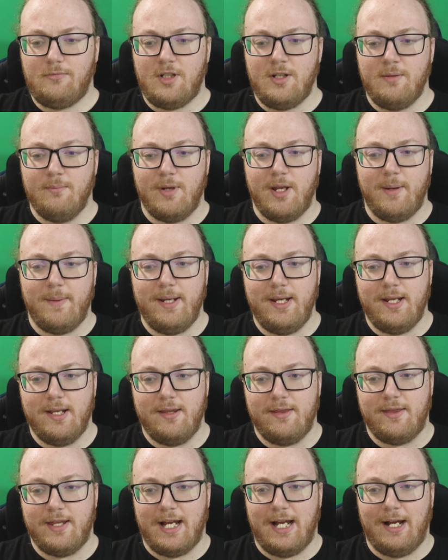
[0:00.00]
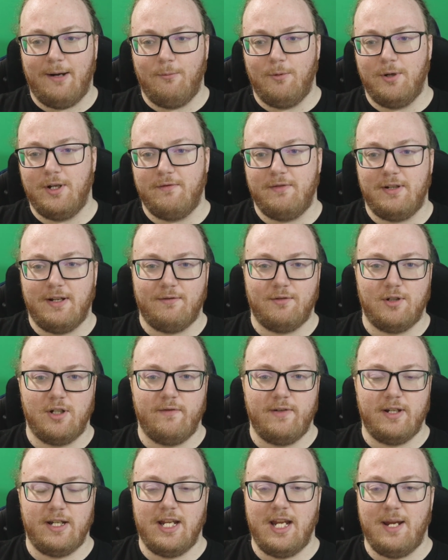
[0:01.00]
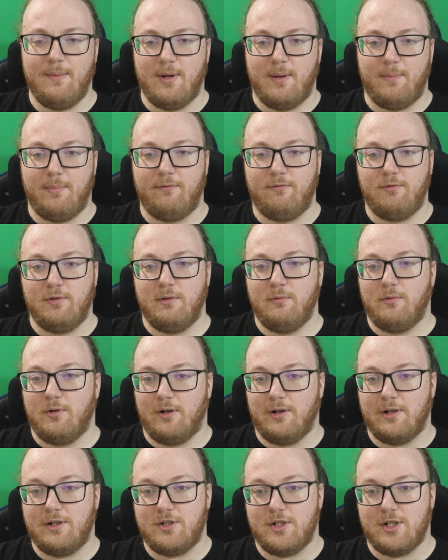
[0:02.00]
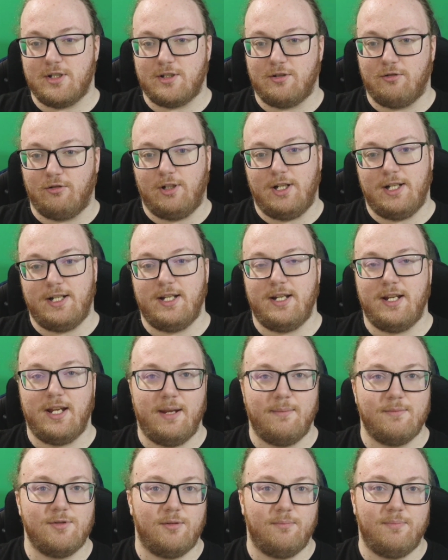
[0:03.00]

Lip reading: Maybe that would have never even came up if we weren't just grinding games on